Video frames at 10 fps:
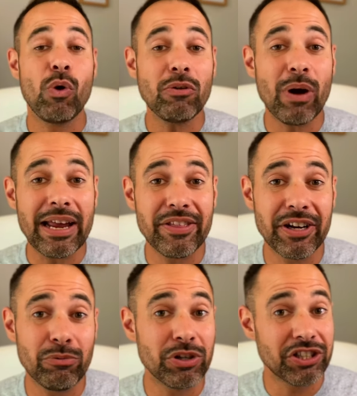one way that
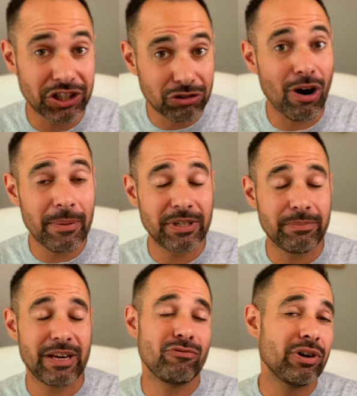it was described to
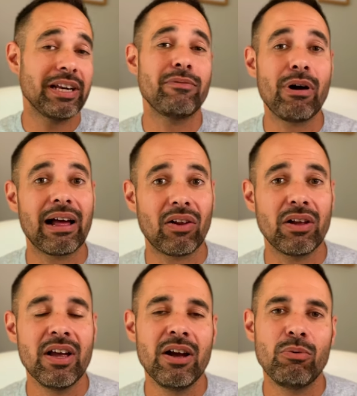me really well
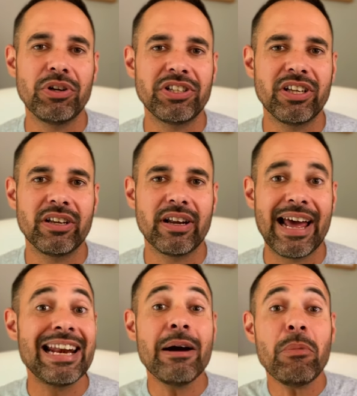was that
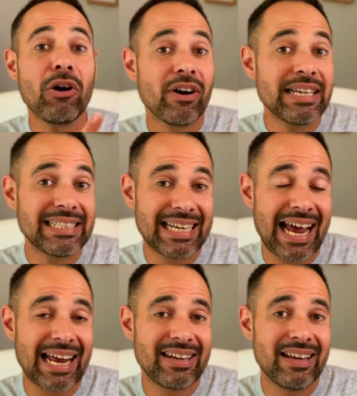an MRI
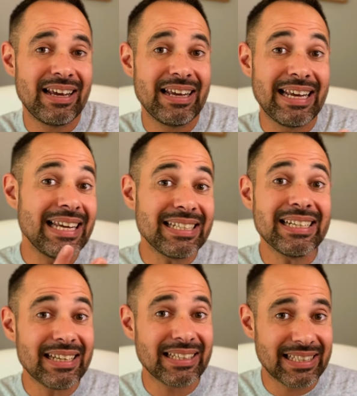scan
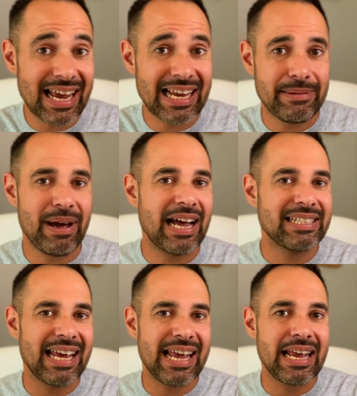isn't the same as
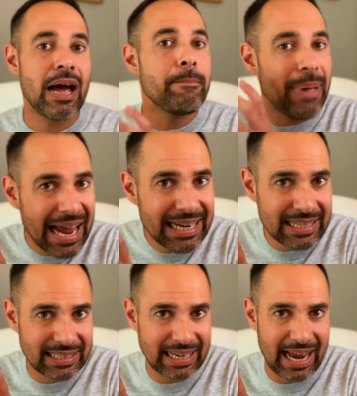a pain
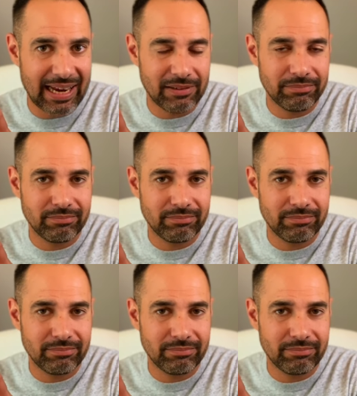scan.